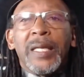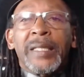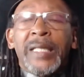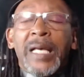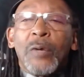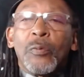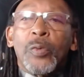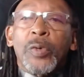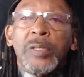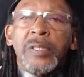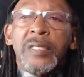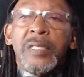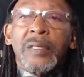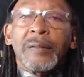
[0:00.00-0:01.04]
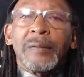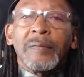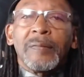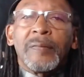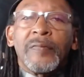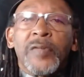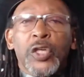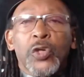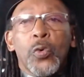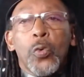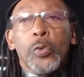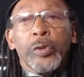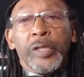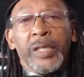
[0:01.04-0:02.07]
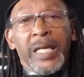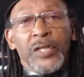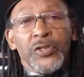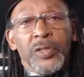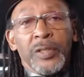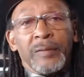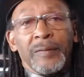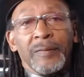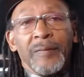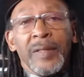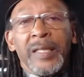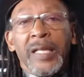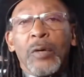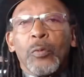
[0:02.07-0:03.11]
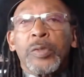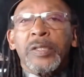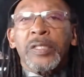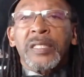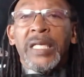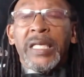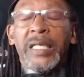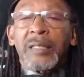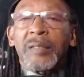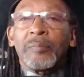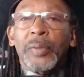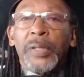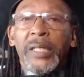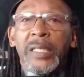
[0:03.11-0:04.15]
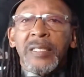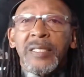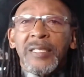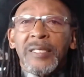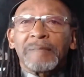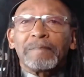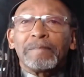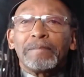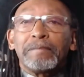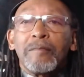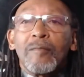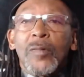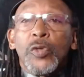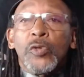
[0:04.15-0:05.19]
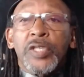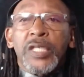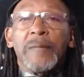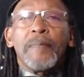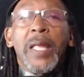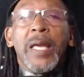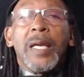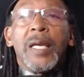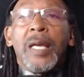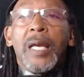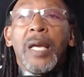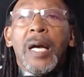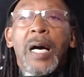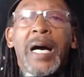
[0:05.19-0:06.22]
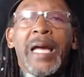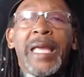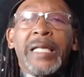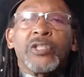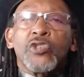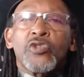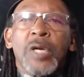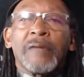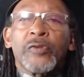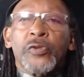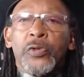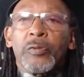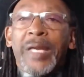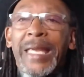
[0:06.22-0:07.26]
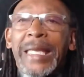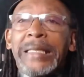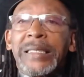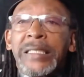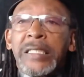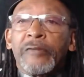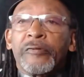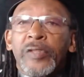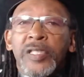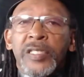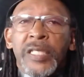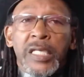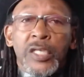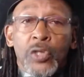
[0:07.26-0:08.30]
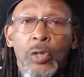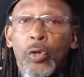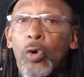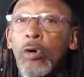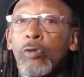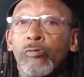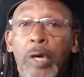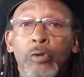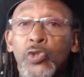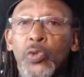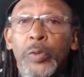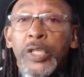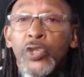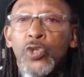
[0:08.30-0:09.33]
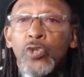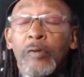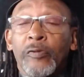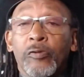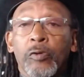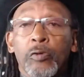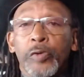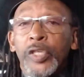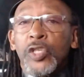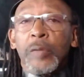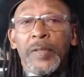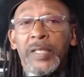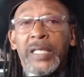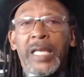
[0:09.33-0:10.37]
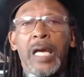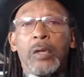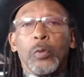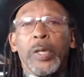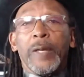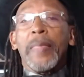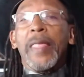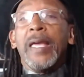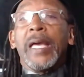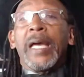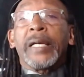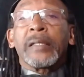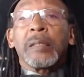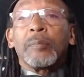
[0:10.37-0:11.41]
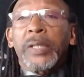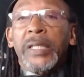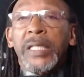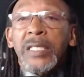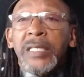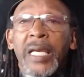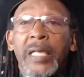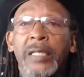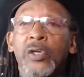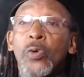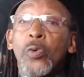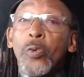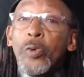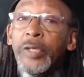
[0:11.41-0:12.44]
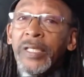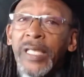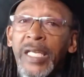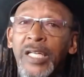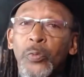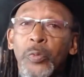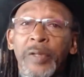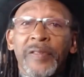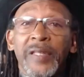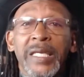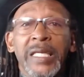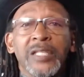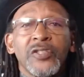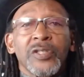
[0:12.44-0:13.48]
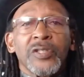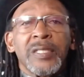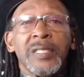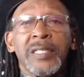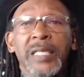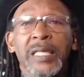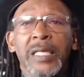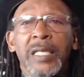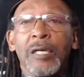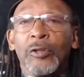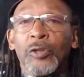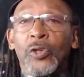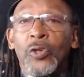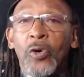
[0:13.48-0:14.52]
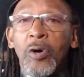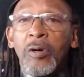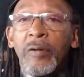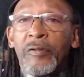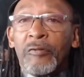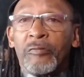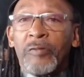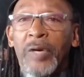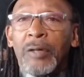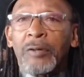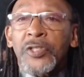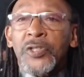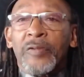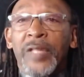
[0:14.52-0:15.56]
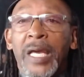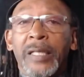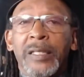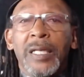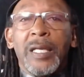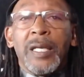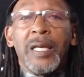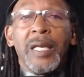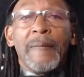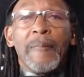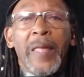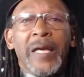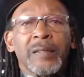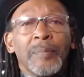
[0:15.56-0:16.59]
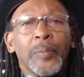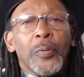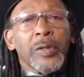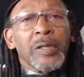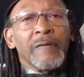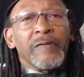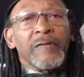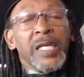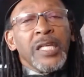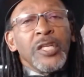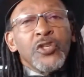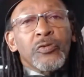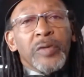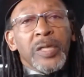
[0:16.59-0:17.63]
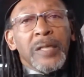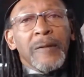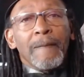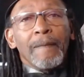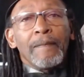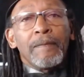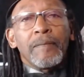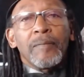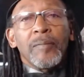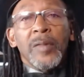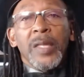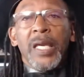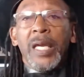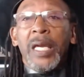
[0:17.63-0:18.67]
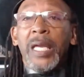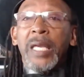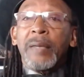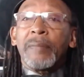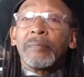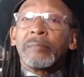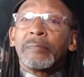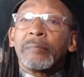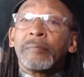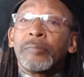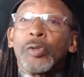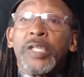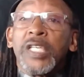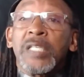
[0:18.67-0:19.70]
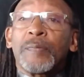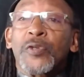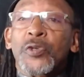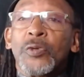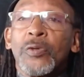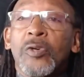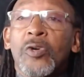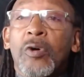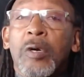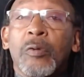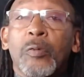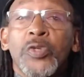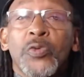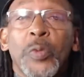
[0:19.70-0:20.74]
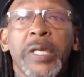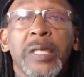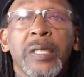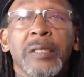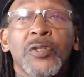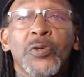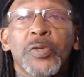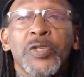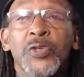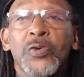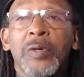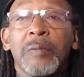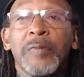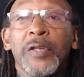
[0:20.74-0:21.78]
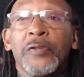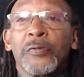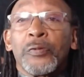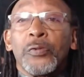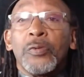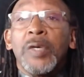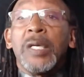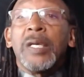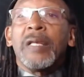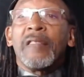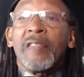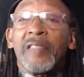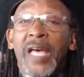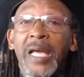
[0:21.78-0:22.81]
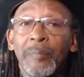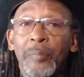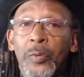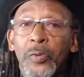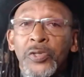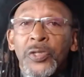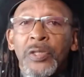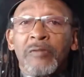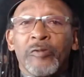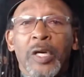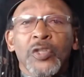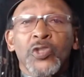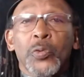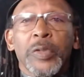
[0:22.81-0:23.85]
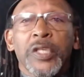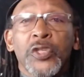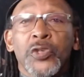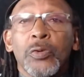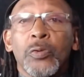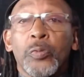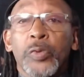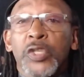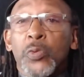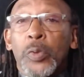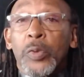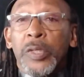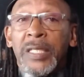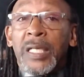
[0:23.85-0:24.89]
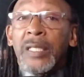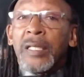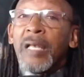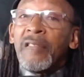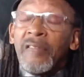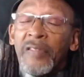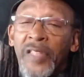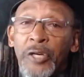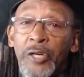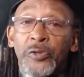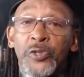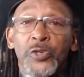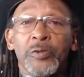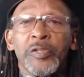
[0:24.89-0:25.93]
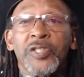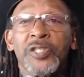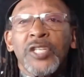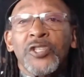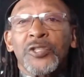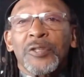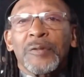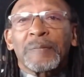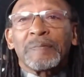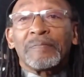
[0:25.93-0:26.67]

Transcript: And that was the coordination that was taking place. You see, I had to travel through 8 different cities along Route 22 before reaching Piscataway, and the police had coordinated with each city along the route so that at the point of entry, a police patrol car was waiting to escort me through that portion of Route 22, which was in their jurisdiction.